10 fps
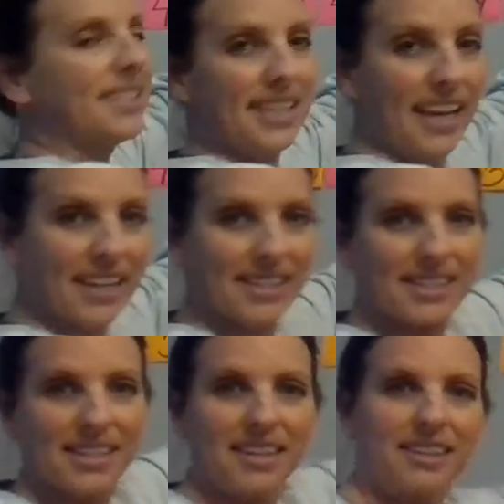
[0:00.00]

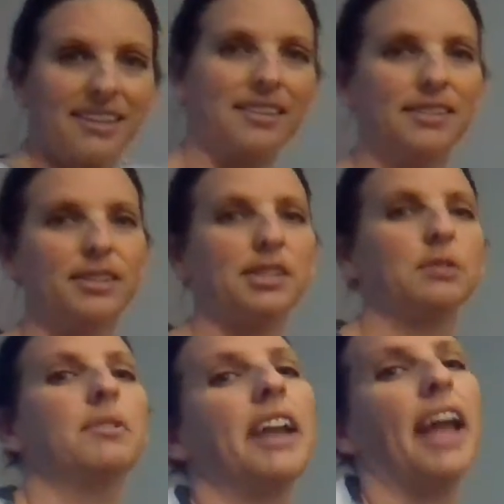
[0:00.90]
6.
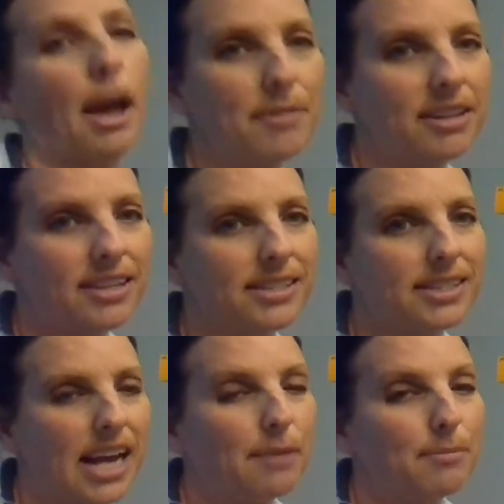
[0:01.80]
So what happened this
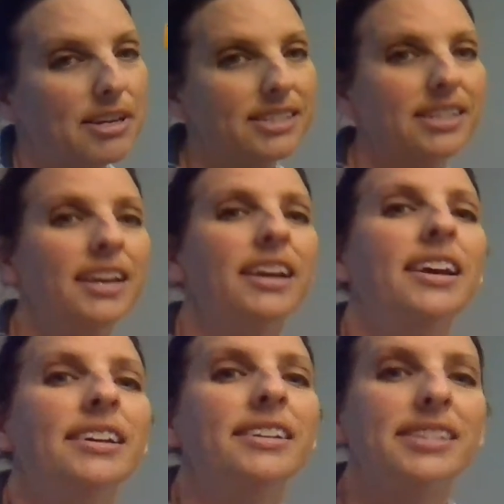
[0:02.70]
time is,
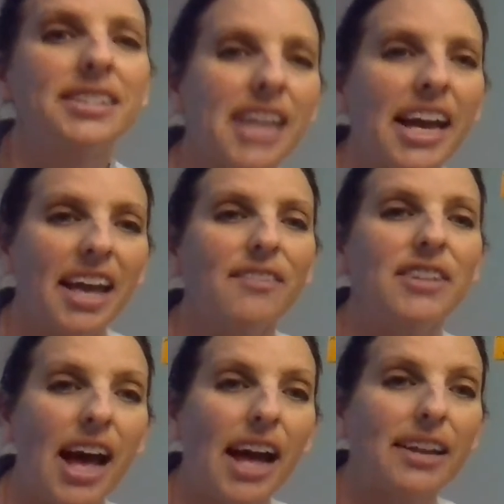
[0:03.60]
since I have
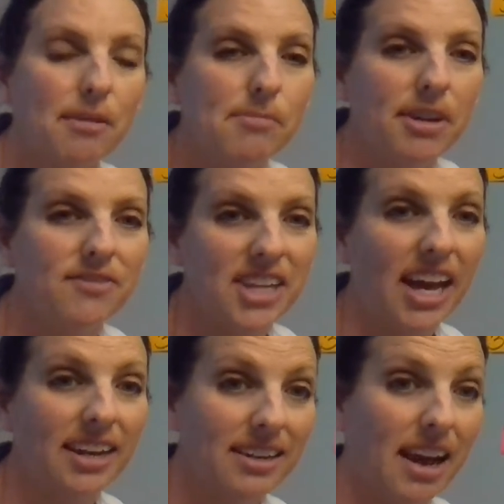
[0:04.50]
an odd number of
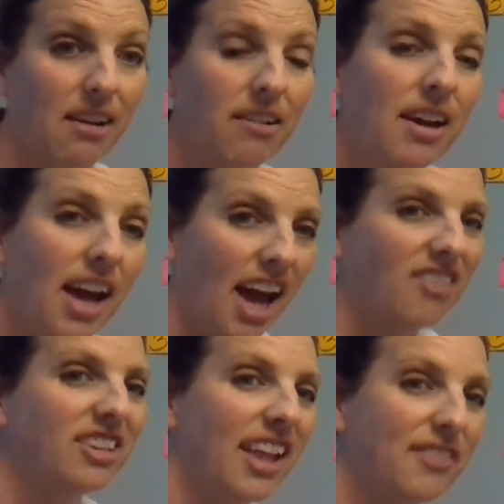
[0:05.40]
data now, I
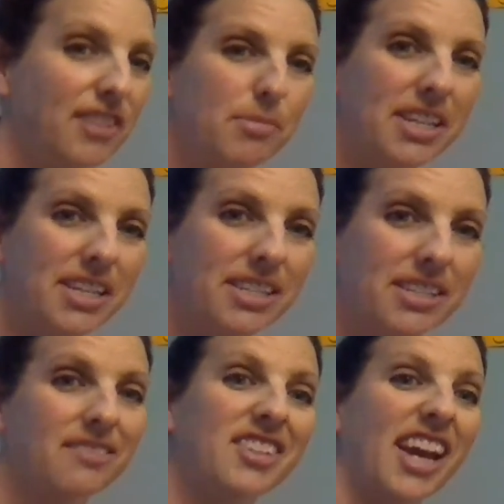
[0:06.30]
have 11 pieces
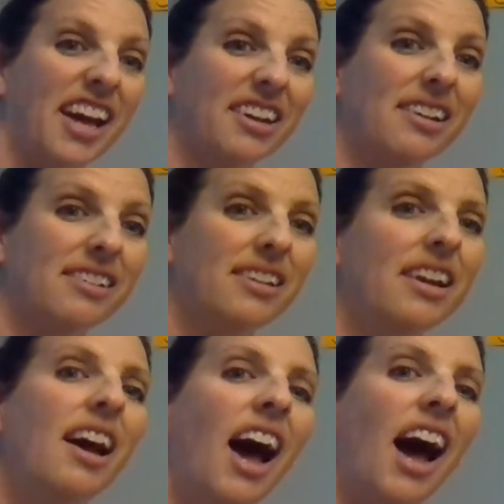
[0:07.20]
of data,
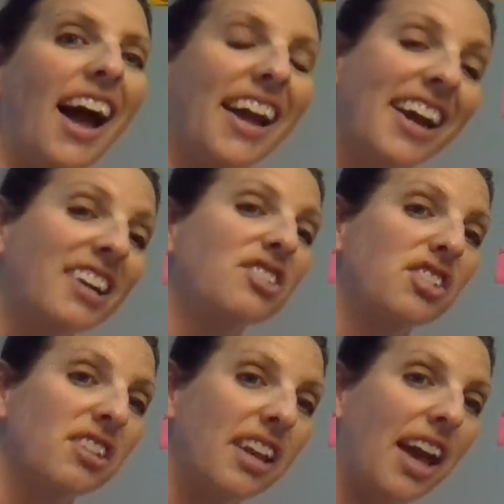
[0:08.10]
I
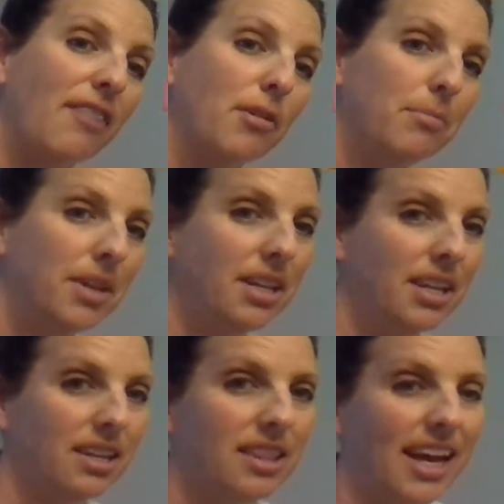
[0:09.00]
actually have a
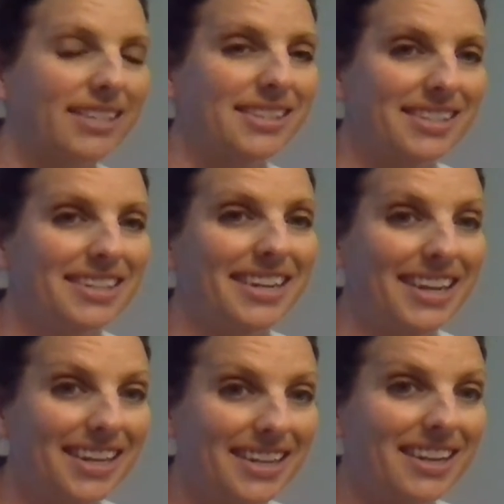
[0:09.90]
median that's
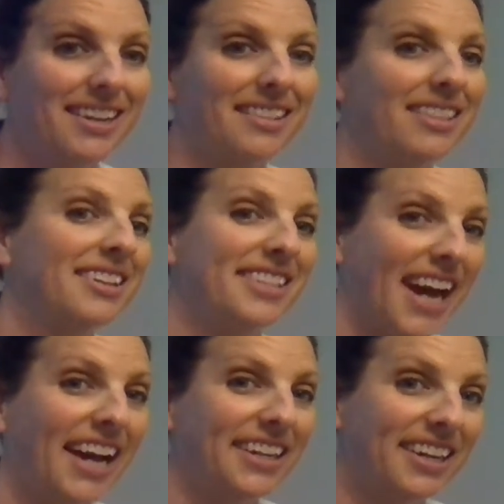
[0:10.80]
in the
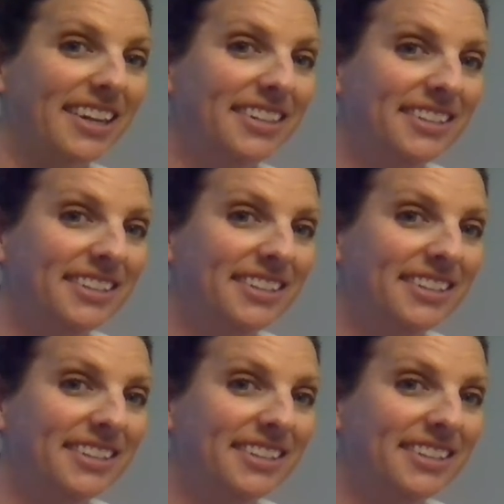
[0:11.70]
data,